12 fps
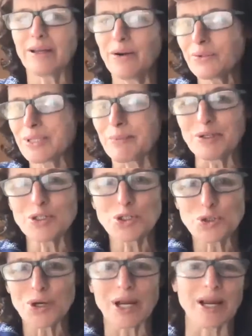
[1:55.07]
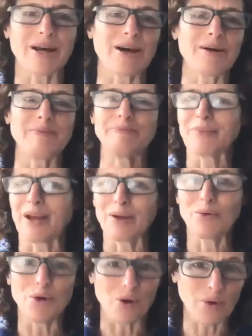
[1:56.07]
something to drink.
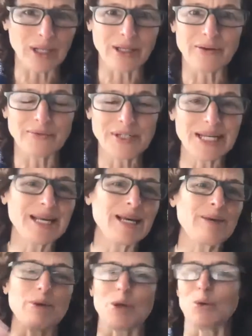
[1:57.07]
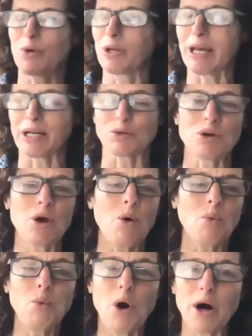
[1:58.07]
I love tea, but you could get
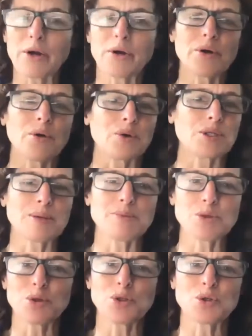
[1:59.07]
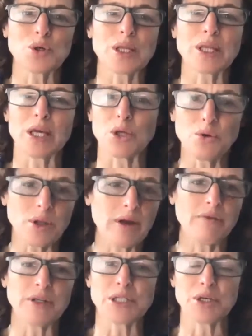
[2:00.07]
water or some sort of drink that you
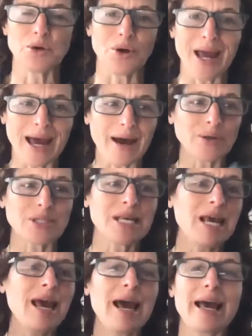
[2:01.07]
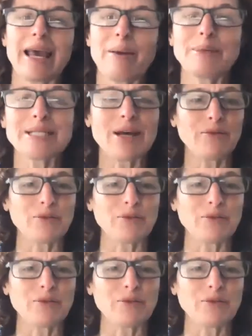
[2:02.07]
love that's in your house. I get myself